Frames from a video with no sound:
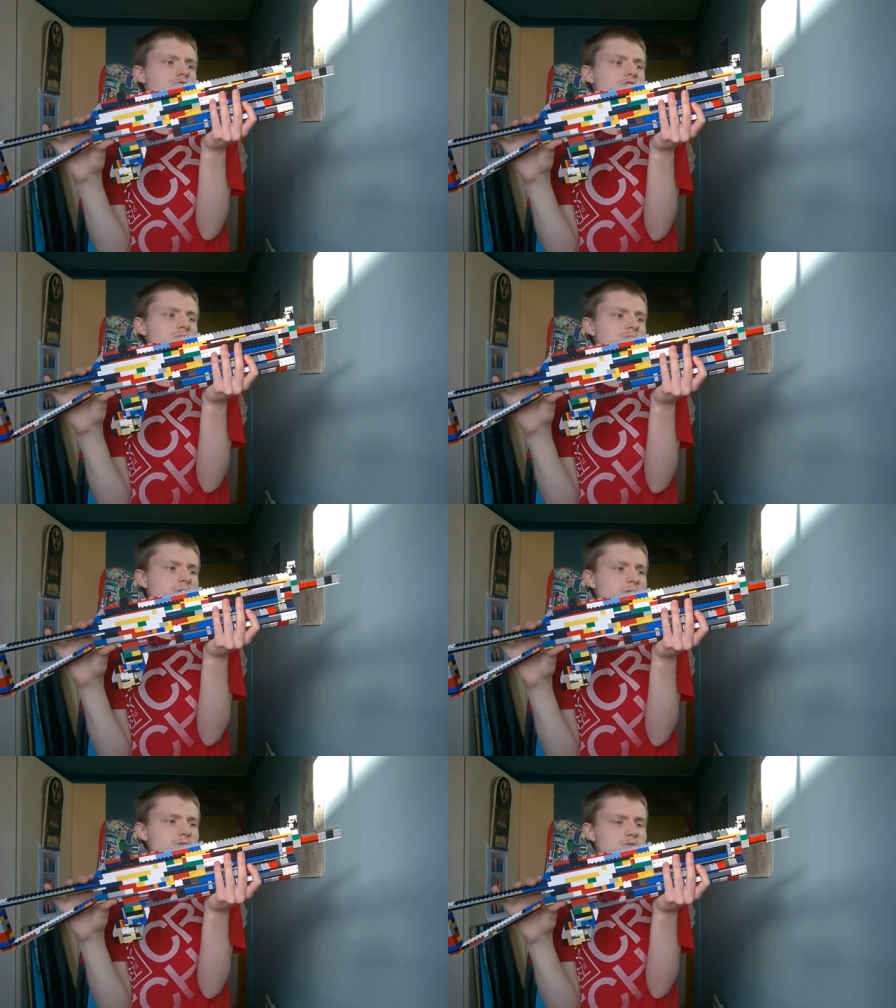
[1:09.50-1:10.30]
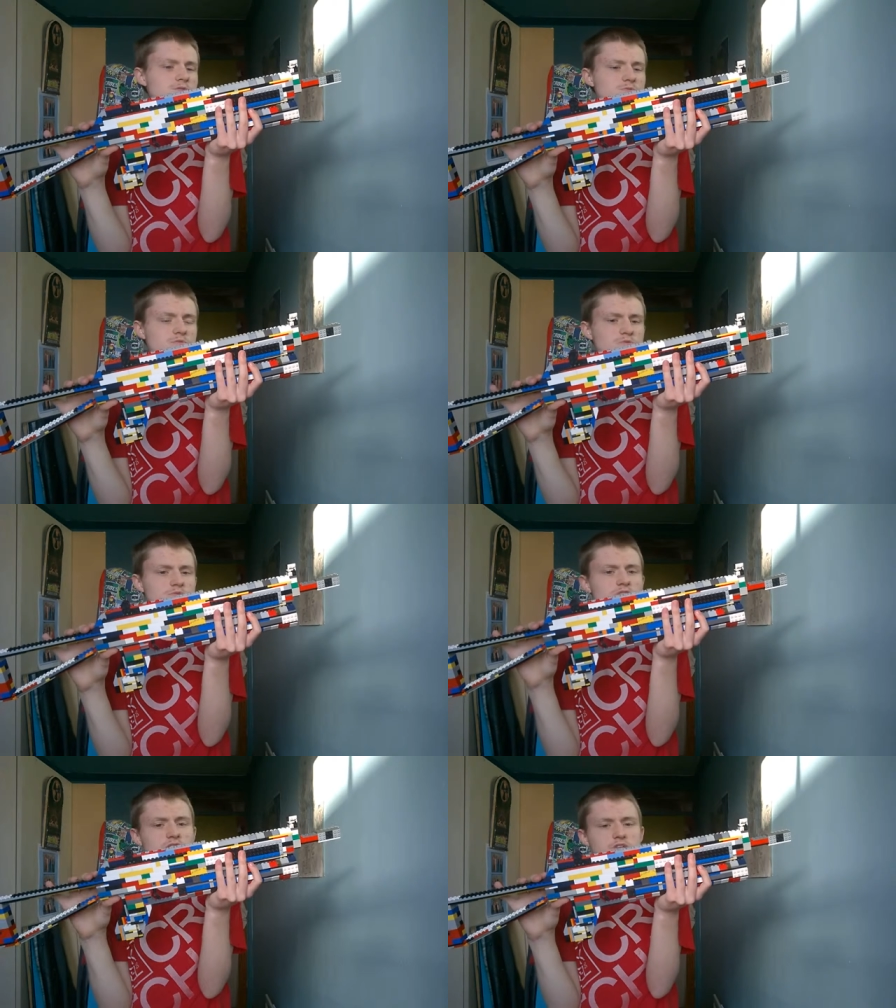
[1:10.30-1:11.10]
the comparisons
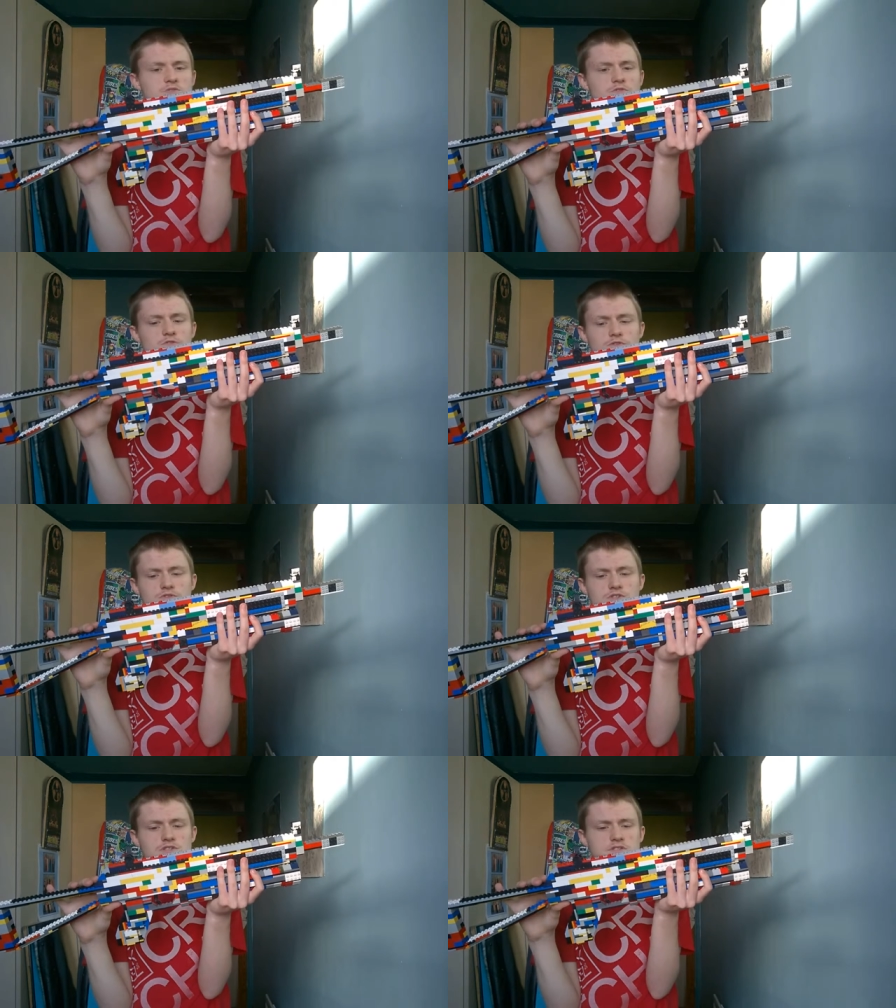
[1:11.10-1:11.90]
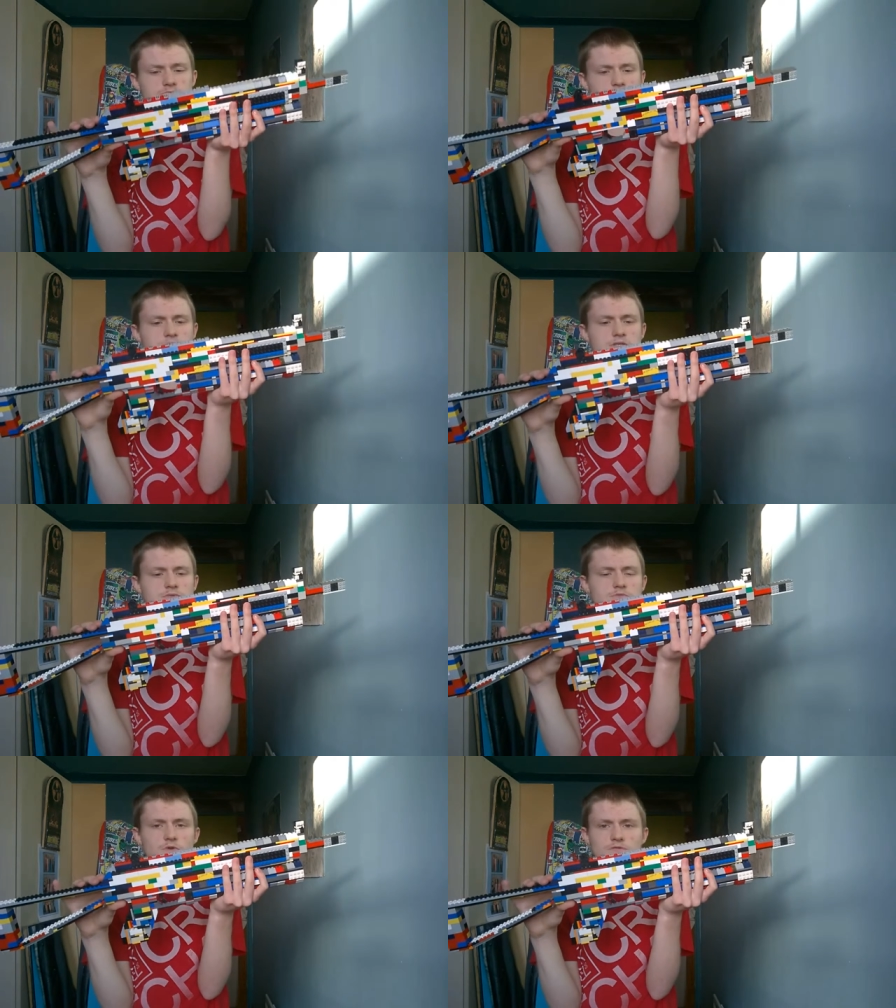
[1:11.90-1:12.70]
between the actual version and
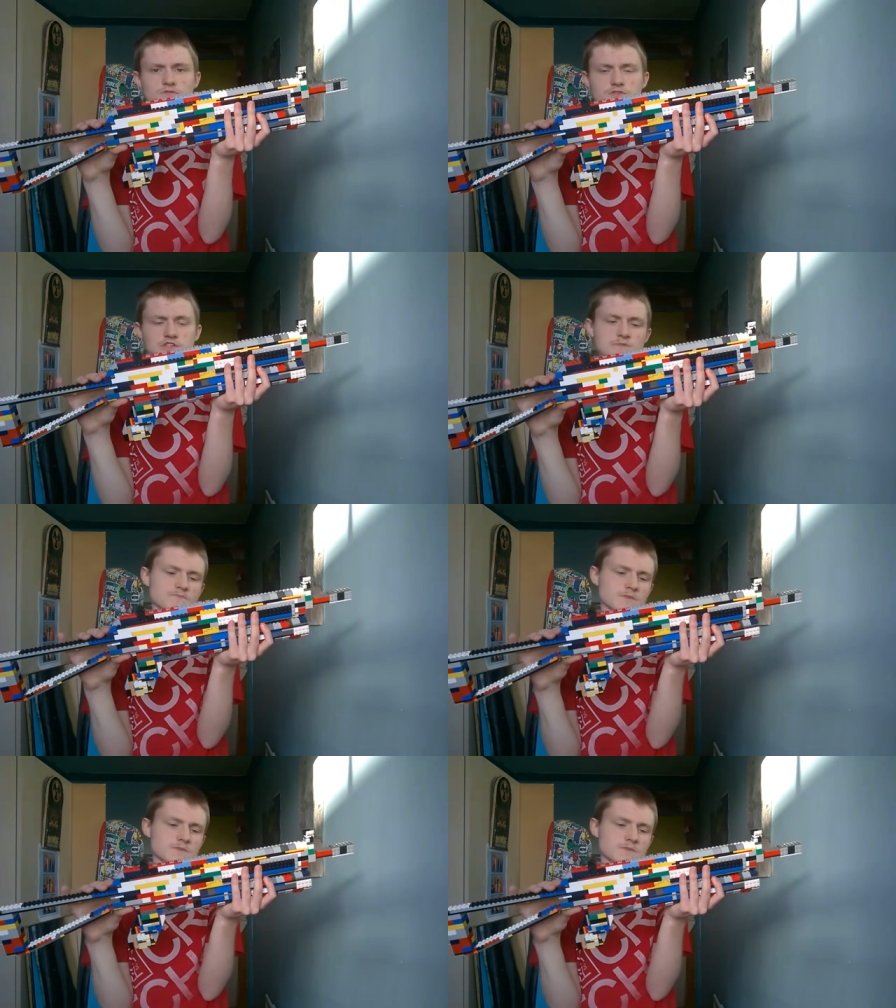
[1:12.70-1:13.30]
this one, obviously.